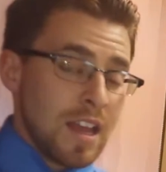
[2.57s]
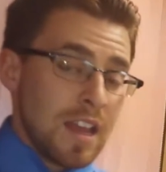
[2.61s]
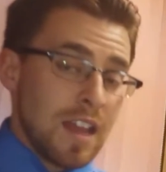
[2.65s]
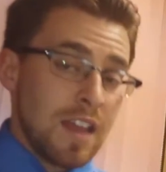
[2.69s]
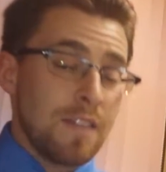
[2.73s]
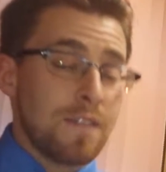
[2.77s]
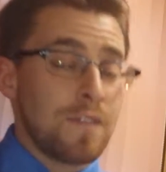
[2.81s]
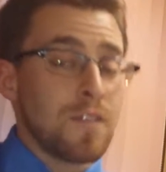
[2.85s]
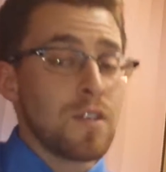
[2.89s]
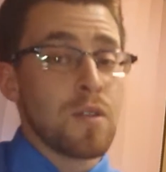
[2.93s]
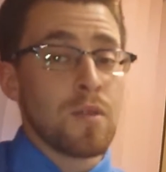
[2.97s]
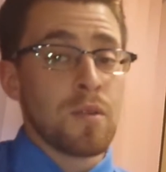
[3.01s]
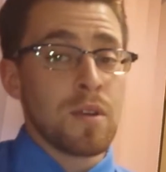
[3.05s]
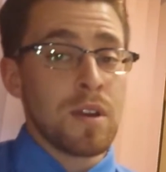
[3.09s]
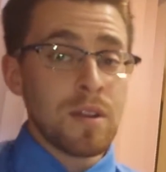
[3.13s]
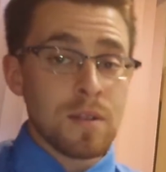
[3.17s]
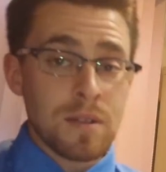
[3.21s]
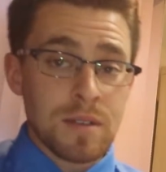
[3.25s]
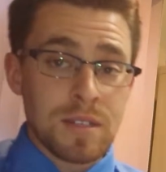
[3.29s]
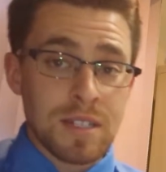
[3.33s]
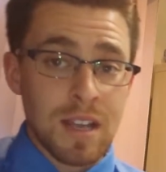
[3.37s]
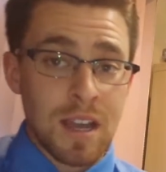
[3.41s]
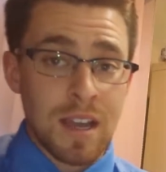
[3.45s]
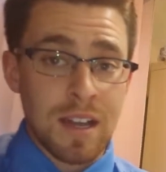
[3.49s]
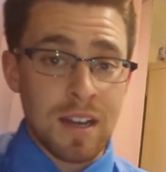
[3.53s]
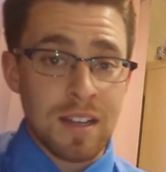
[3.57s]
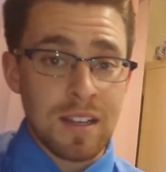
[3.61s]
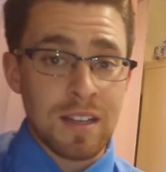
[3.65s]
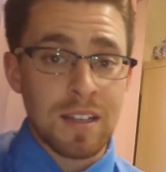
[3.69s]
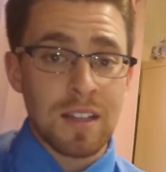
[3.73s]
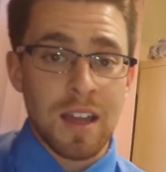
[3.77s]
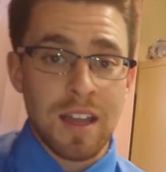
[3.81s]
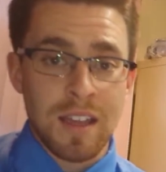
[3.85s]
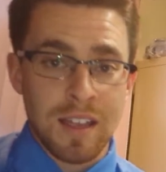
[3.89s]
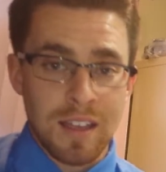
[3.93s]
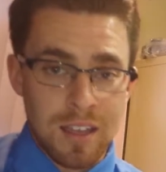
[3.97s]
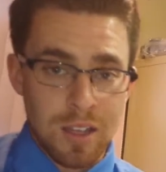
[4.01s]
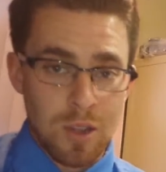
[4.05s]
If you're nearsighted,
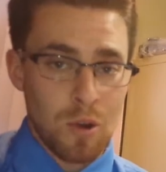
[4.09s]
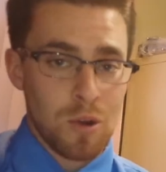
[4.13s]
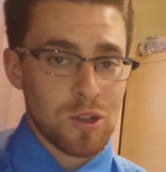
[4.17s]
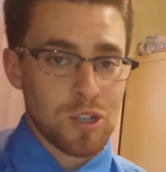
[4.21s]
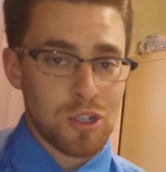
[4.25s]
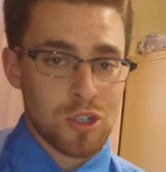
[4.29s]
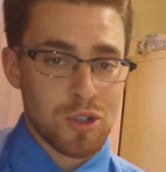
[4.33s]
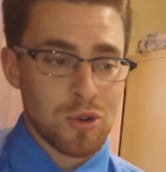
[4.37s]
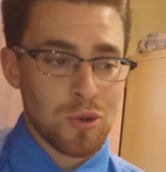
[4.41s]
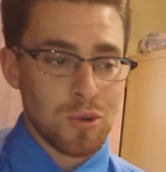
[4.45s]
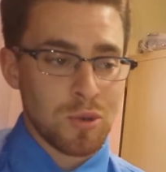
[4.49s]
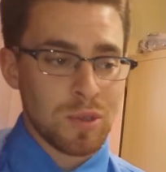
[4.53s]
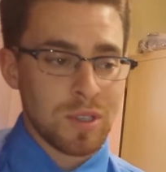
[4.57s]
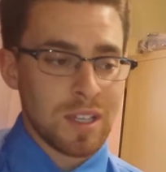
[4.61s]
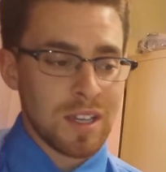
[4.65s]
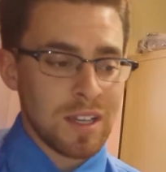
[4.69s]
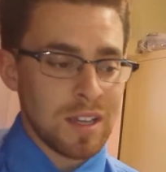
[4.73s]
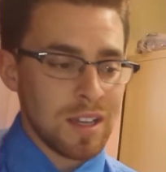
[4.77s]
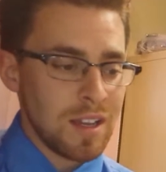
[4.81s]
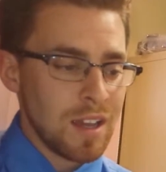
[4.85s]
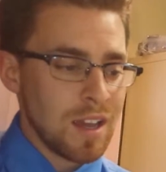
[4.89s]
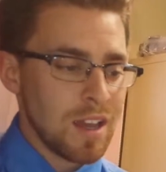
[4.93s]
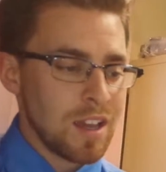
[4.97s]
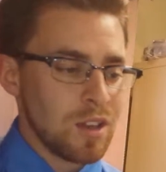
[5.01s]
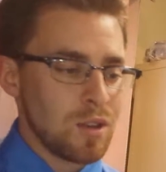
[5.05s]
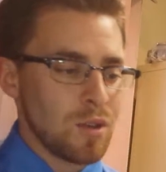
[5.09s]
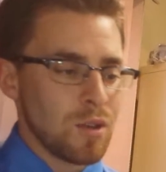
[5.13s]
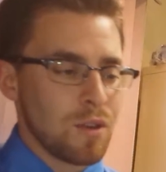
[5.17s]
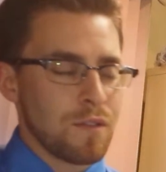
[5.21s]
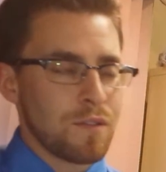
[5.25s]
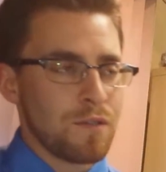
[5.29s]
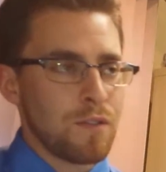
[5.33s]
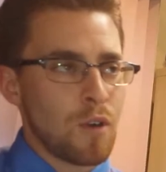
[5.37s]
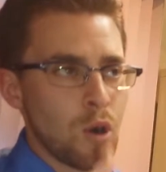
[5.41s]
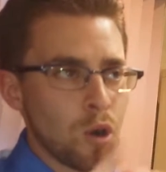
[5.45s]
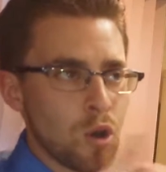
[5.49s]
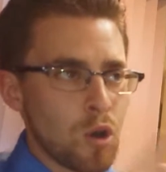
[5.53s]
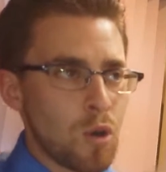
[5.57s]
like yours truly, your
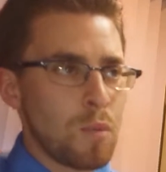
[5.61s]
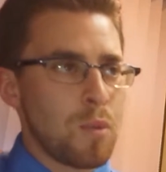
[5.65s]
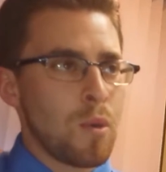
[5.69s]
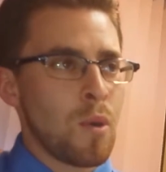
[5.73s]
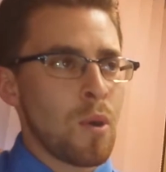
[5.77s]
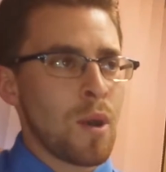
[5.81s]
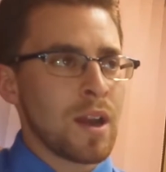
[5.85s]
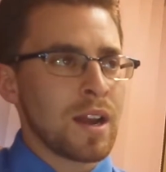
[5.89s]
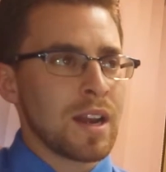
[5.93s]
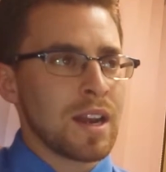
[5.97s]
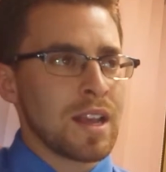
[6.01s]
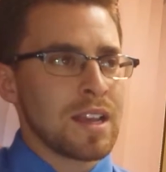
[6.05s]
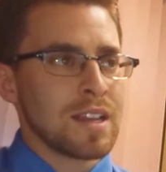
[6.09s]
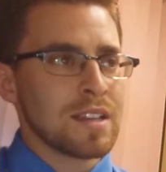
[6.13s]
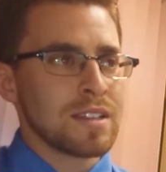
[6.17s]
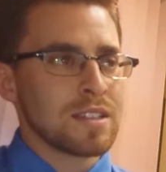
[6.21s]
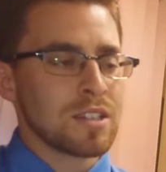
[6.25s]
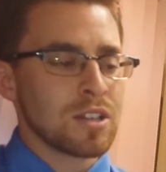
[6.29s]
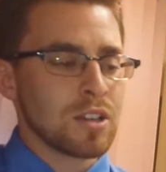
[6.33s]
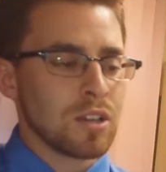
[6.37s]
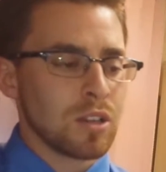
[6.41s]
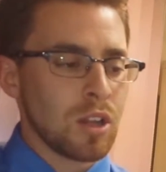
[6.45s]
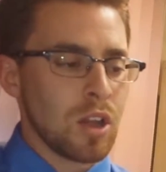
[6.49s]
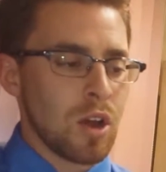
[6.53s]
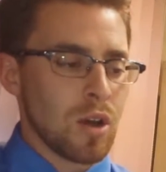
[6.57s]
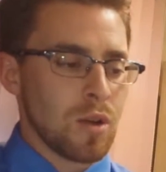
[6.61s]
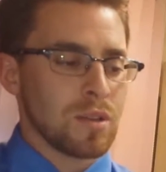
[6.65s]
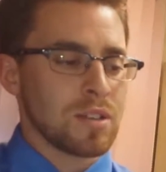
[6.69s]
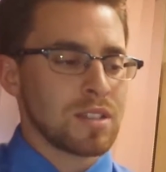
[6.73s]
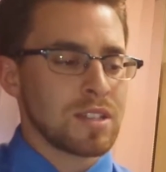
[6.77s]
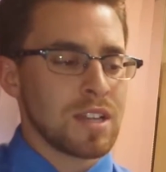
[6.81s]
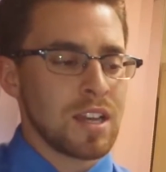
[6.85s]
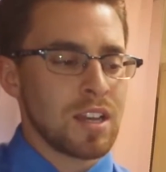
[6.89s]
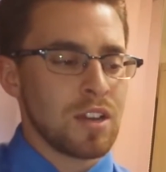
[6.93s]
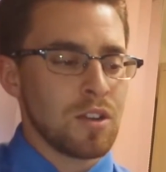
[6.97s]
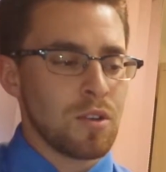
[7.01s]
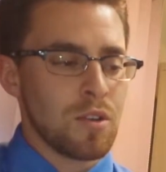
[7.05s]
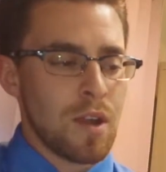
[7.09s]
focal point is
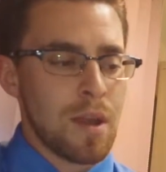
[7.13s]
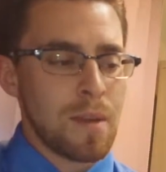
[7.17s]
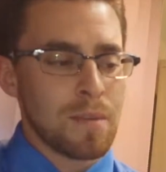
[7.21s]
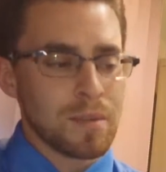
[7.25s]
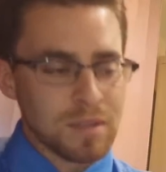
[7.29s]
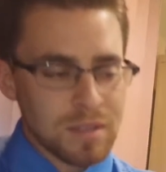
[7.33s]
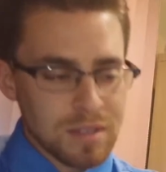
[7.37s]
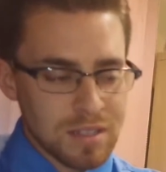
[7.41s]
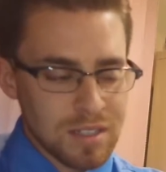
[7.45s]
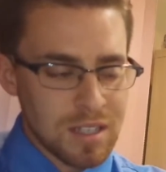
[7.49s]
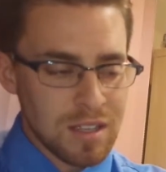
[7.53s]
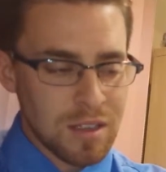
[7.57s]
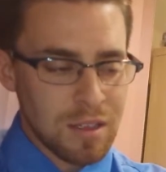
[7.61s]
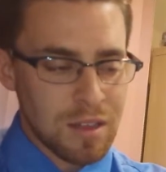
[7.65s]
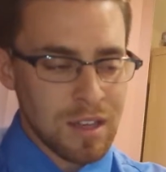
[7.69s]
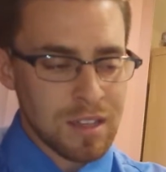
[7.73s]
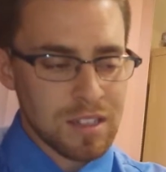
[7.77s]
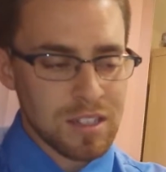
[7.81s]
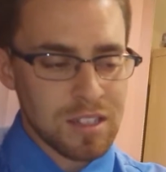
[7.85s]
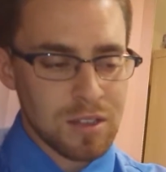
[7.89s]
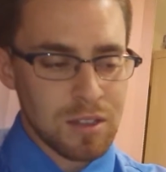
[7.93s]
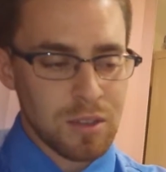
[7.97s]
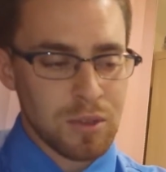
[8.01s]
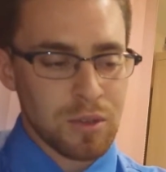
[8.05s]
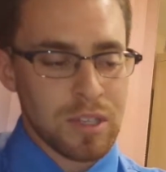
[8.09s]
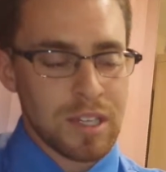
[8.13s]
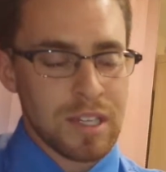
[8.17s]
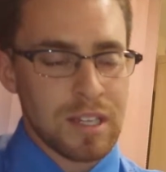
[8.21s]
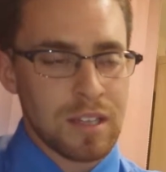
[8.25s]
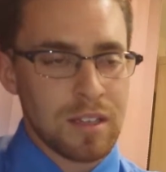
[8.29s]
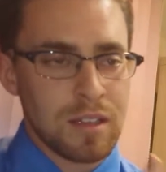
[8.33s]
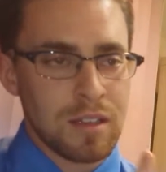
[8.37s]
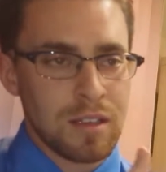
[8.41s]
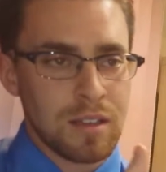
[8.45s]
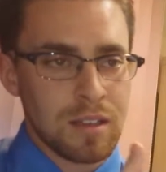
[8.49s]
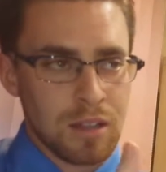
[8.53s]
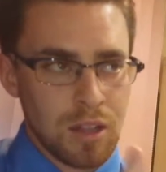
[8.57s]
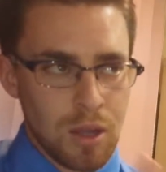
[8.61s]
close and you're able to see things clearly
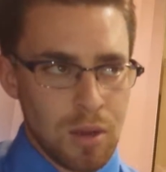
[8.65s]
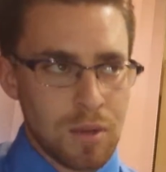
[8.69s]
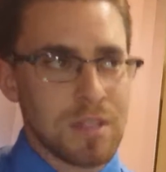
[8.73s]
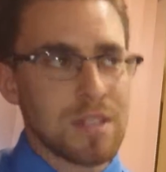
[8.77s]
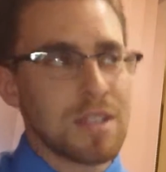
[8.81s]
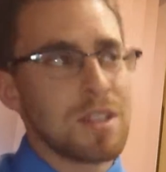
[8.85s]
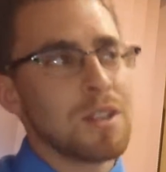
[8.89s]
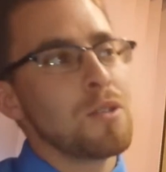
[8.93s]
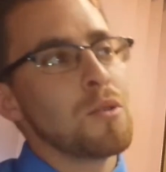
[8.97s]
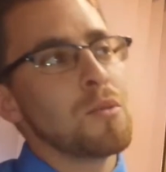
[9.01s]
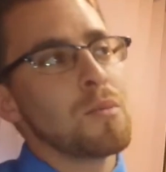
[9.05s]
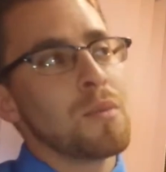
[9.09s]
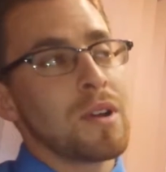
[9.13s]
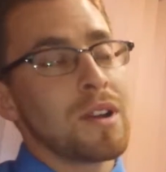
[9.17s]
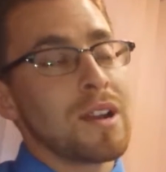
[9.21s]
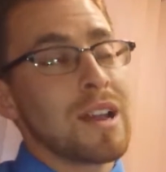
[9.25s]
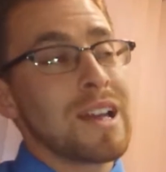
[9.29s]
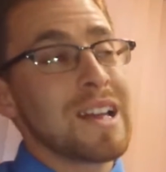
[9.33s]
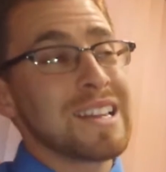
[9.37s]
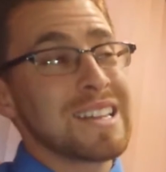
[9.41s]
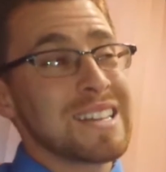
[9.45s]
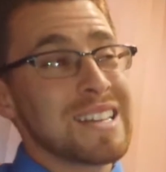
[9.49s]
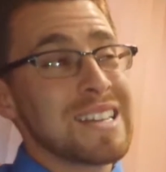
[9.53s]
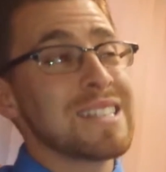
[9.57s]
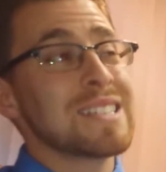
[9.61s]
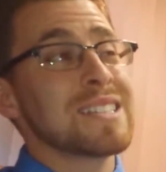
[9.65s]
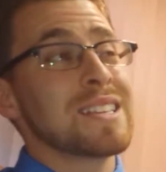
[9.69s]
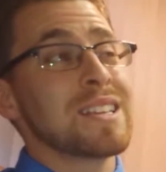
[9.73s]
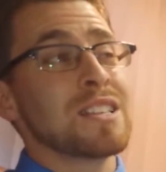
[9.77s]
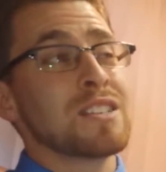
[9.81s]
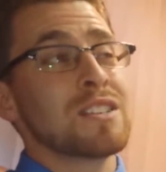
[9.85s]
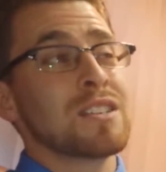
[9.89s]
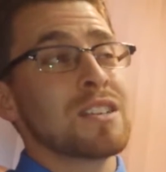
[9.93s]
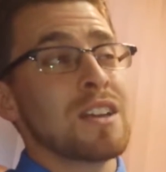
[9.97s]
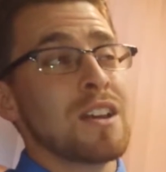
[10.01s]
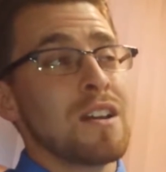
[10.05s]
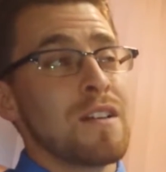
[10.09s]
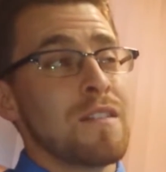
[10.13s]
close to you, but
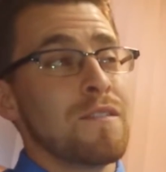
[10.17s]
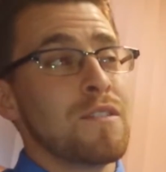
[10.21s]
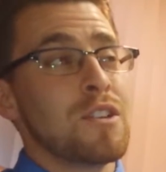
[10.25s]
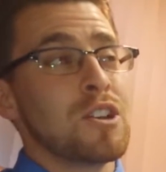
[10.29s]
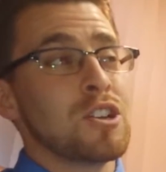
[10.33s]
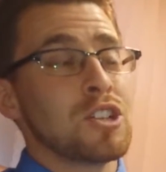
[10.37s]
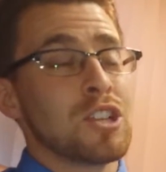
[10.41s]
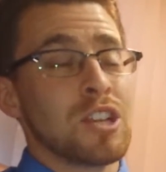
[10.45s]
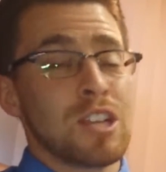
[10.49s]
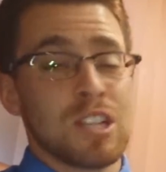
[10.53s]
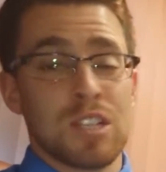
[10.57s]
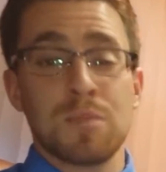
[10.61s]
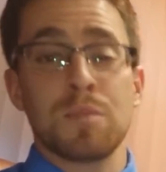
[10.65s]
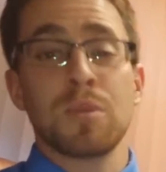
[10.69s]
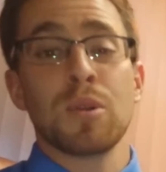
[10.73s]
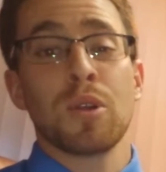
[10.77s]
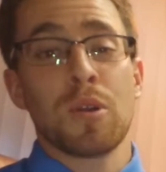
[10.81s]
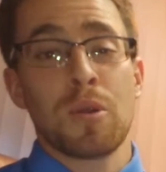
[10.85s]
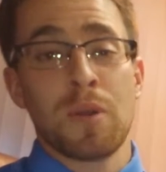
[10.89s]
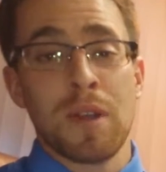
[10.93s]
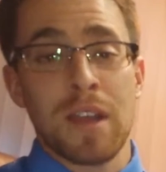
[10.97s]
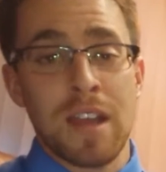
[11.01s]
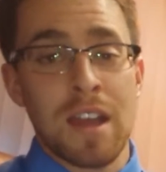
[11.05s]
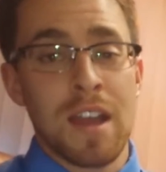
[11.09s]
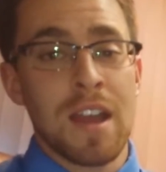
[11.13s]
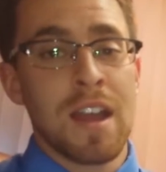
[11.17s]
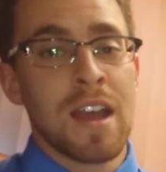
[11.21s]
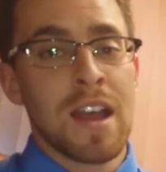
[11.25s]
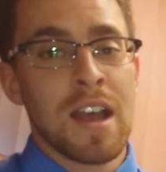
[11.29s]
distance vision is blurry,